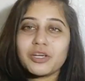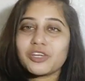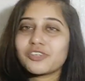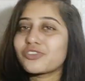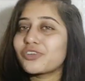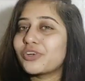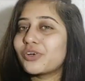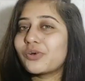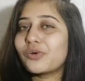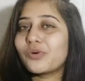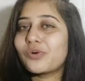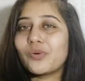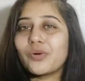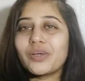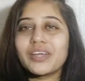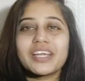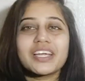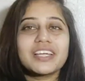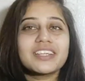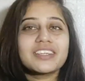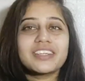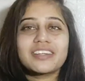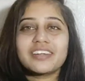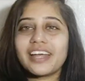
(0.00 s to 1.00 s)
Make sure you're
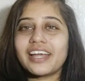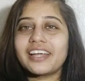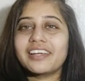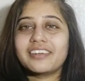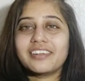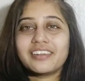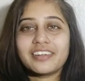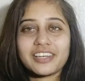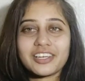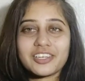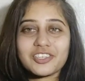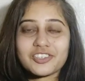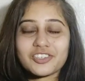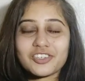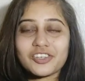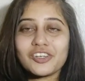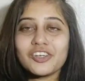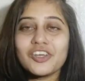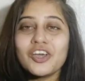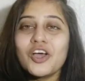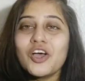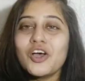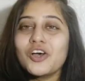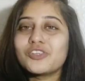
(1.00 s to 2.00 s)
going in the right
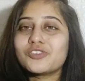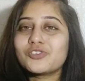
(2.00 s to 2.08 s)
direction.